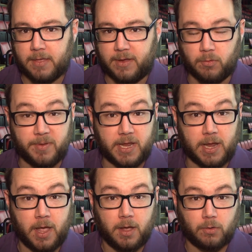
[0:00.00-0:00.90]
They will
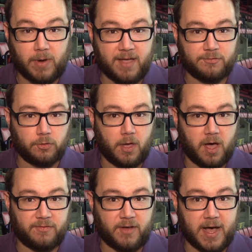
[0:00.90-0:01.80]
be raffled
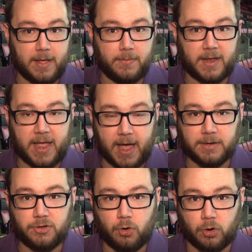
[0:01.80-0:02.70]
off on the
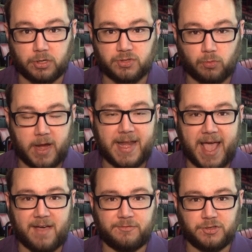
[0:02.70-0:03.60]
concourse right
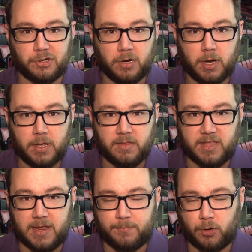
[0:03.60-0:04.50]
after
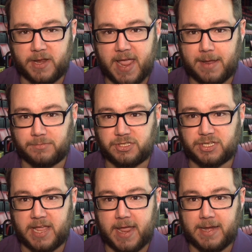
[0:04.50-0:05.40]
the pregame
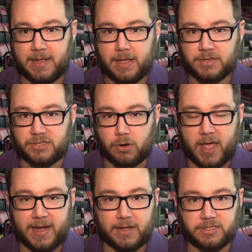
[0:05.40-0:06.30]
skate. So
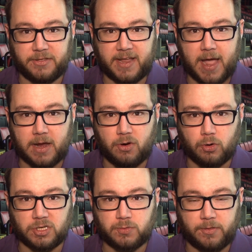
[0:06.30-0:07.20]
head out to the
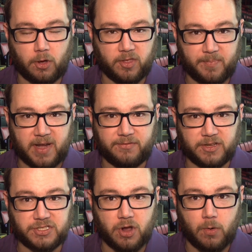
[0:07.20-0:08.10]
concourse with all the
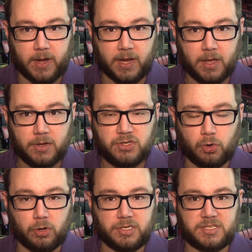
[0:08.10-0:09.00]
benefits going
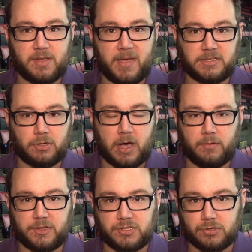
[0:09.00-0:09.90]
towards the Mental
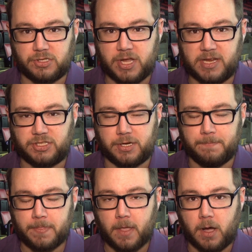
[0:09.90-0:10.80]
Health
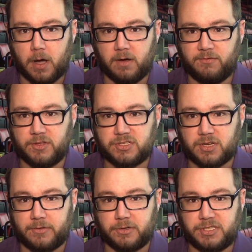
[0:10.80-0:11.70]
Association of the
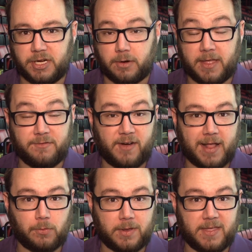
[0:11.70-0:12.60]
Southern Tier. Then
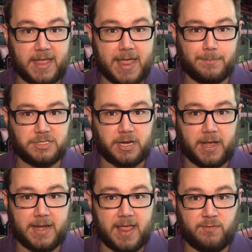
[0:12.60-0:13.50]
following the game
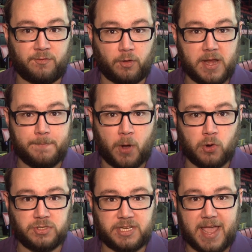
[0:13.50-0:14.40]
tonight, a free
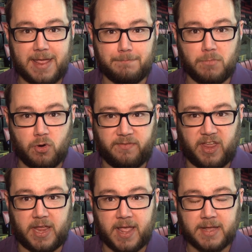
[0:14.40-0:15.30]
post-game
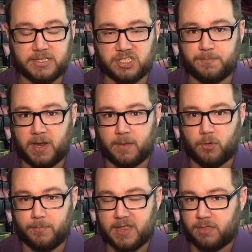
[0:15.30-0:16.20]
movie,
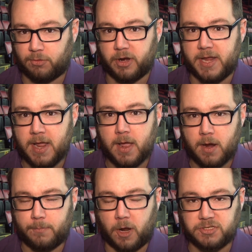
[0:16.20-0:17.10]
Despicable Me 3,
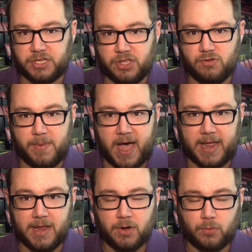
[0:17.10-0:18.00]
brought to you
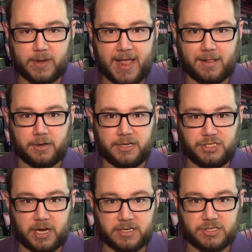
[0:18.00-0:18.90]
by Reality
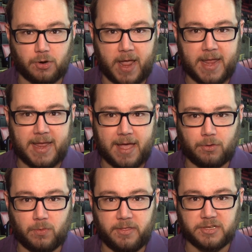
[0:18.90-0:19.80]
Check. So hang
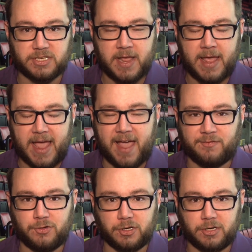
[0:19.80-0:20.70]
out with us
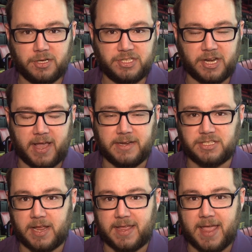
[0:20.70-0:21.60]
after
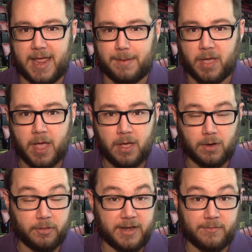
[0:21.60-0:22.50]
tonight's game.
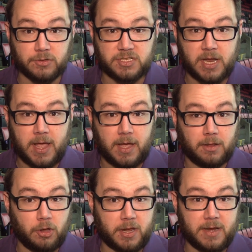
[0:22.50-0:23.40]
Well, the Devils
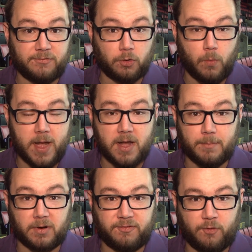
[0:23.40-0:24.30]
looking for win
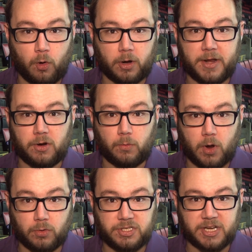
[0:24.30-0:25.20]
number 4 in a
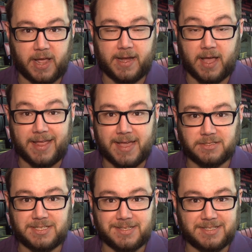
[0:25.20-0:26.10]
row tonight
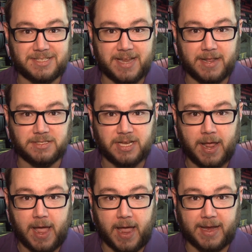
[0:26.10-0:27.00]
against the Sens.
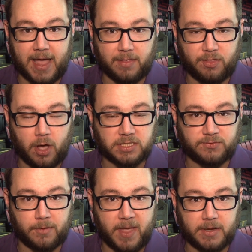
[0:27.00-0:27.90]
I got
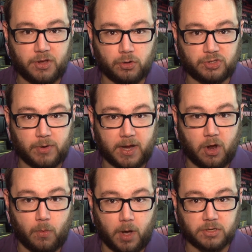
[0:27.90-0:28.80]
thoughts from head coach Rick
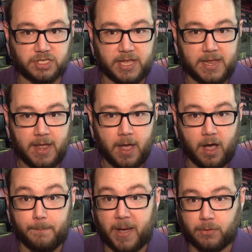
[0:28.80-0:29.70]
Kowalsky
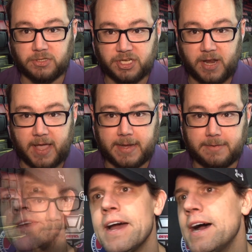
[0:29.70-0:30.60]
about tonight.
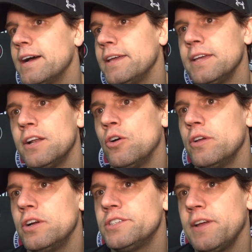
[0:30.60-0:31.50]
Yeah, you know,
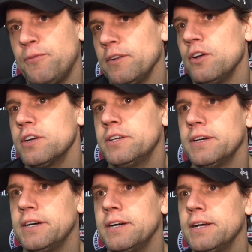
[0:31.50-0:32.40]
they're a different look,
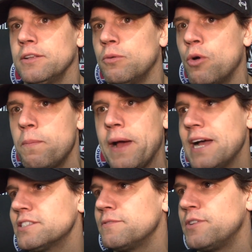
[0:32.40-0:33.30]
a little more
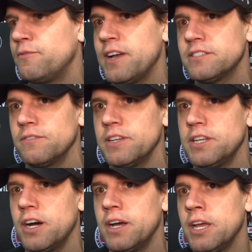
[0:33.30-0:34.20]
passive defensively,
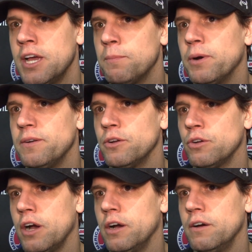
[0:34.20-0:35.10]

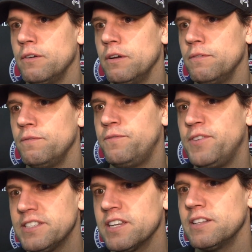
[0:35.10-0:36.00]
but
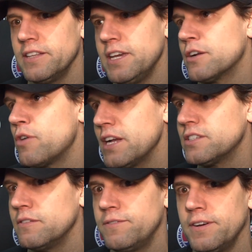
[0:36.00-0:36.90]
physically
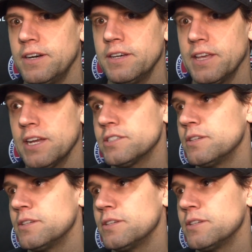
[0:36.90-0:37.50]
aggressive. They got